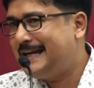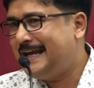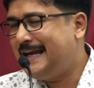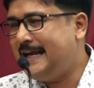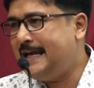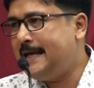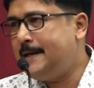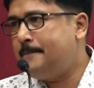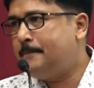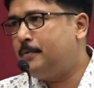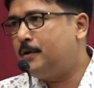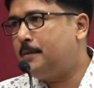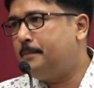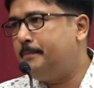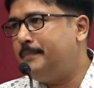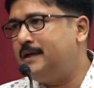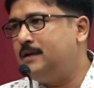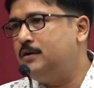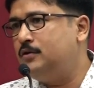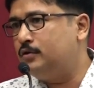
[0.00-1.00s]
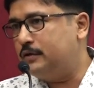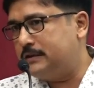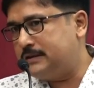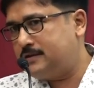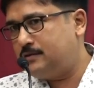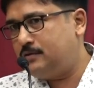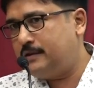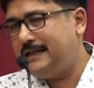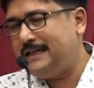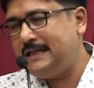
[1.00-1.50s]
Aim for big goals.
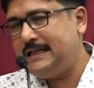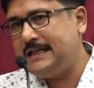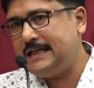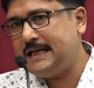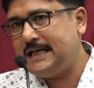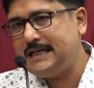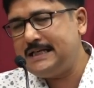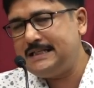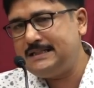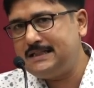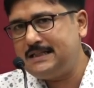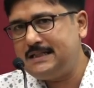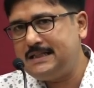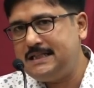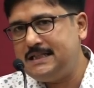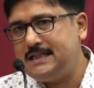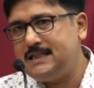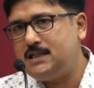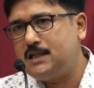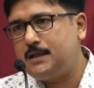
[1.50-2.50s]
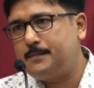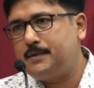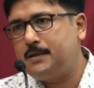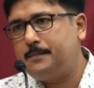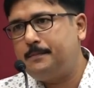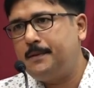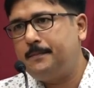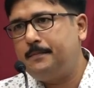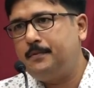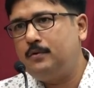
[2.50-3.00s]
You know, India is in need of the
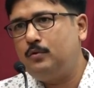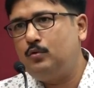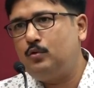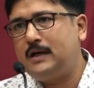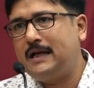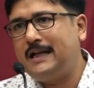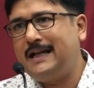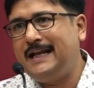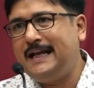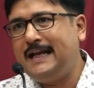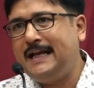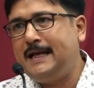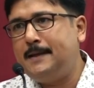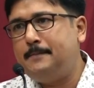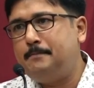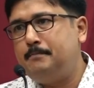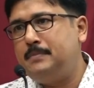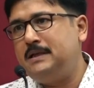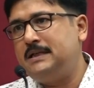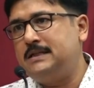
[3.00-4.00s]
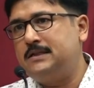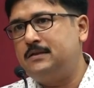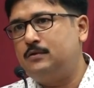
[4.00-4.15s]
people who can aim big,